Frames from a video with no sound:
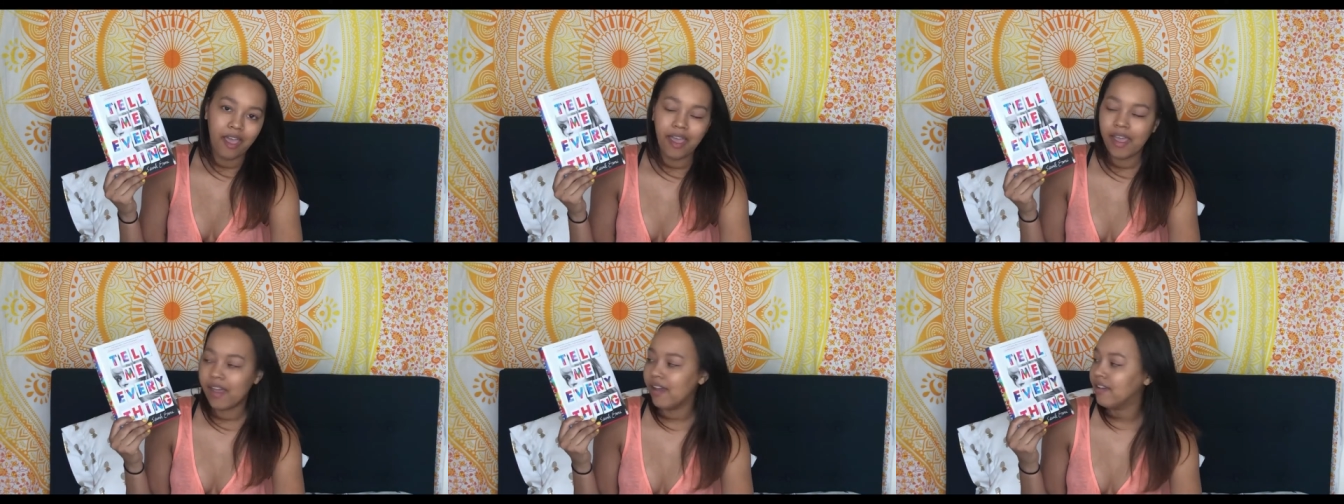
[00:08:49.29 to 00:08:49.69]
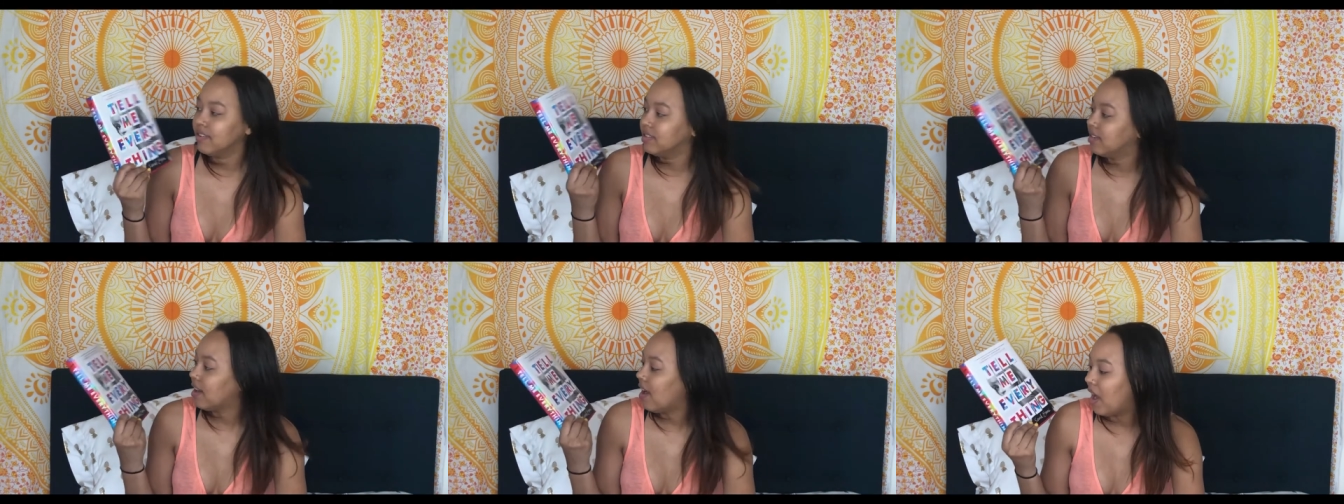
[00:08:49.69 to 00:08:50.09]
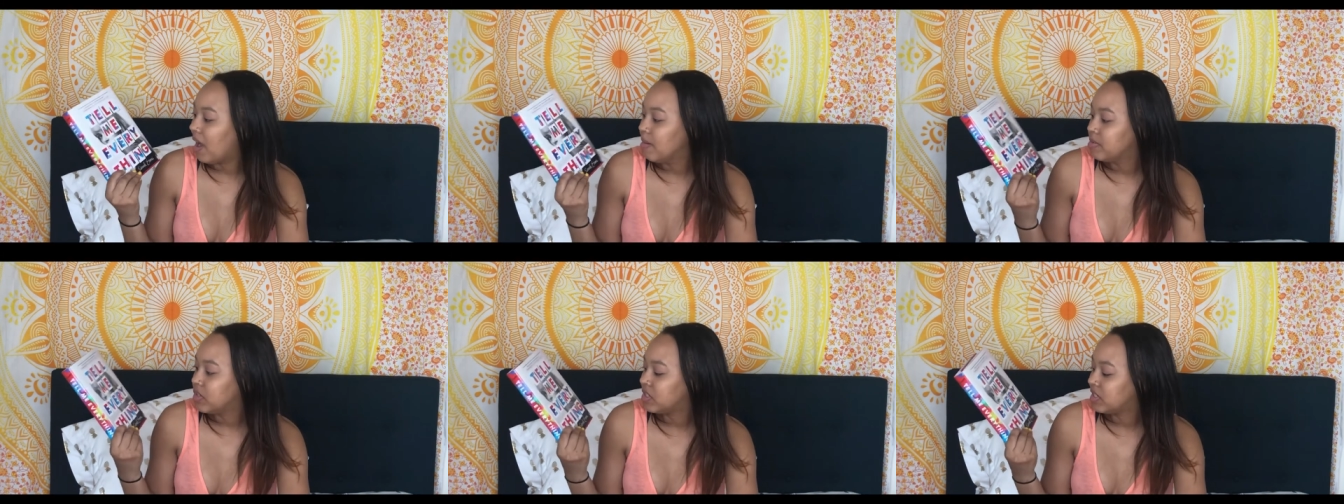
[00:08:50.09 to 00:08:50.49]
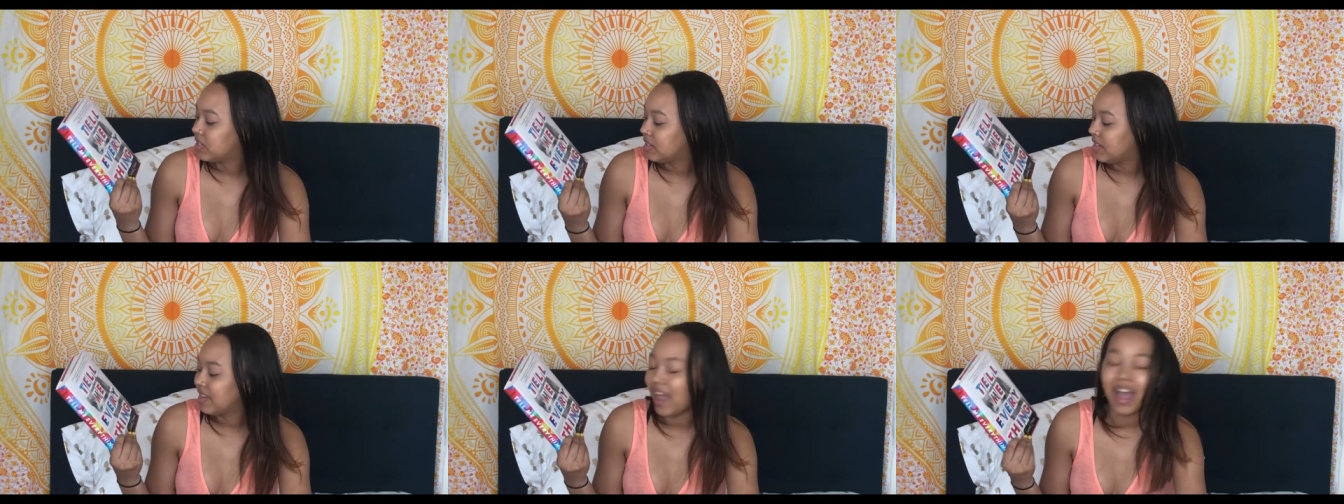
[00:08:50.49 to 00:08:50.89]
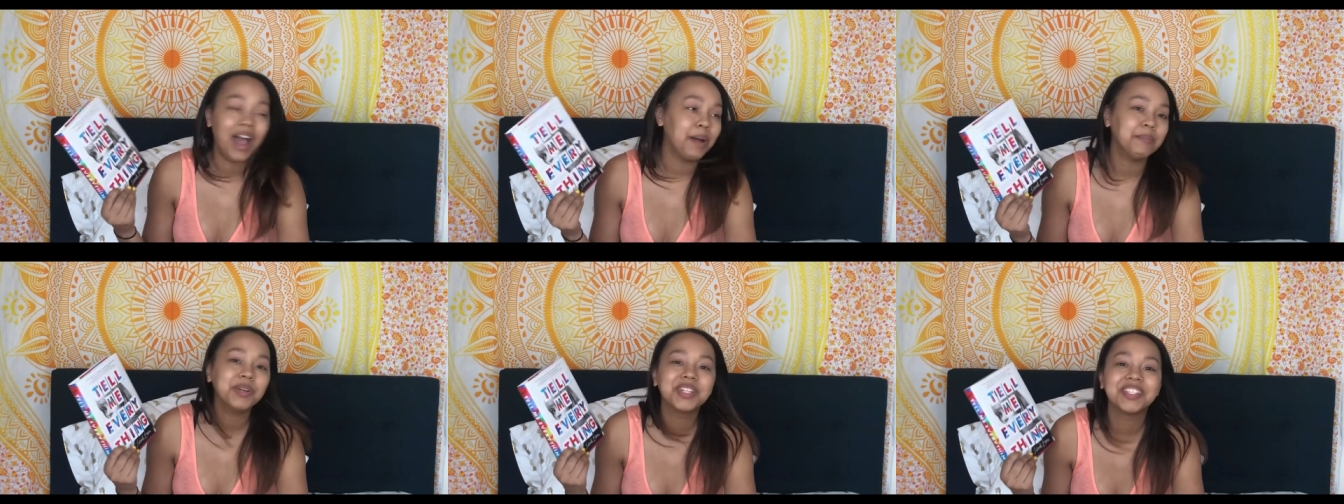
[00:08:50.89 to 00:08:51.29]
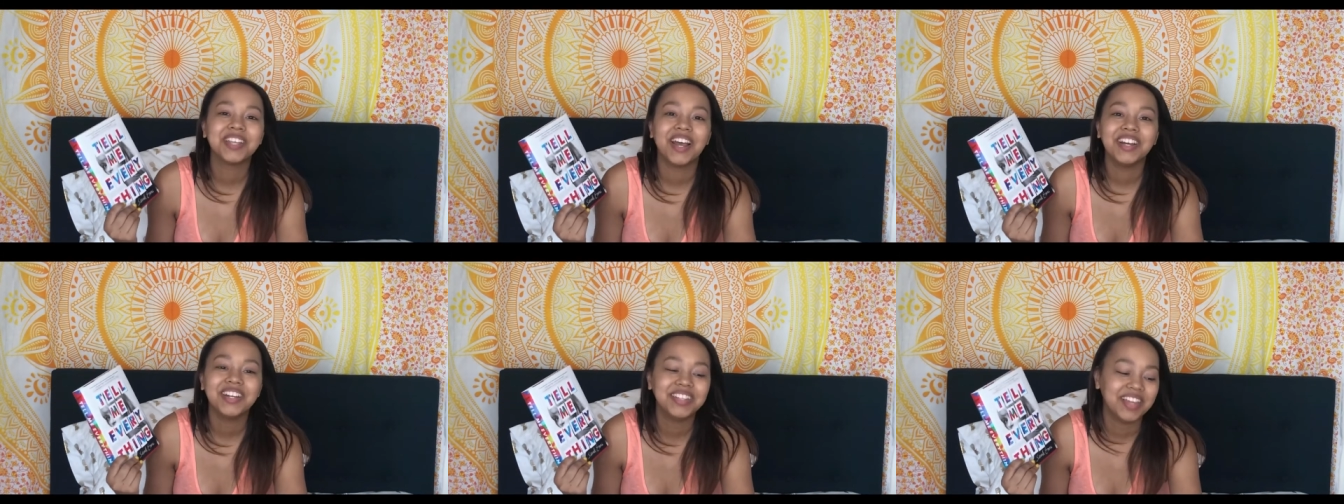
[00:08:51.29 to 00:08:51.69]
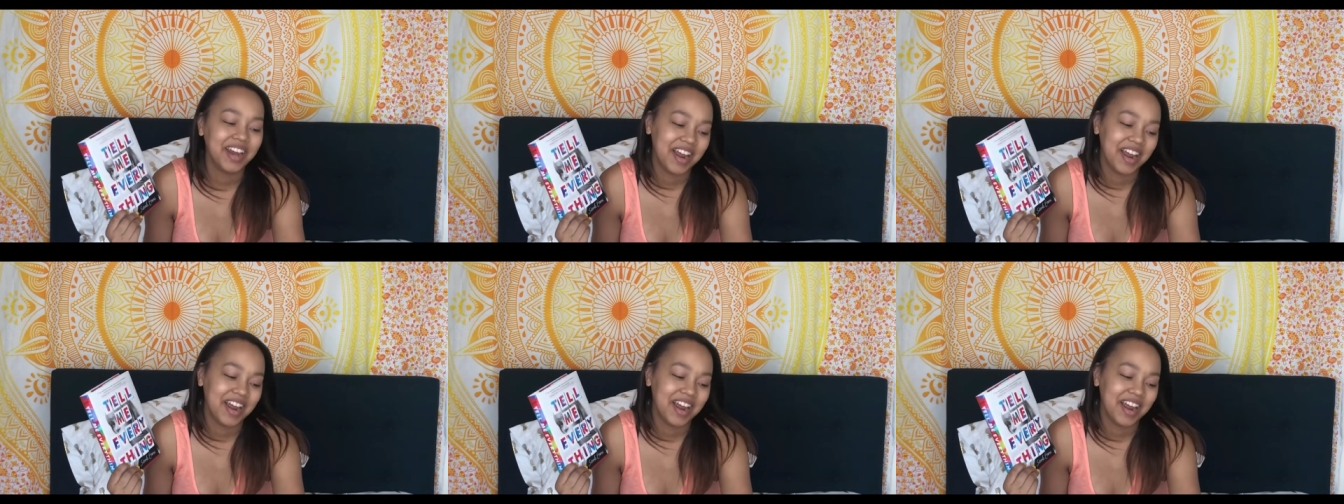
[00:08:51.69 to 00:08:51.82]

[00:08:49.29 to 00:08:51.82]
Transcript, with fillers: and I'm just yeah I'm excited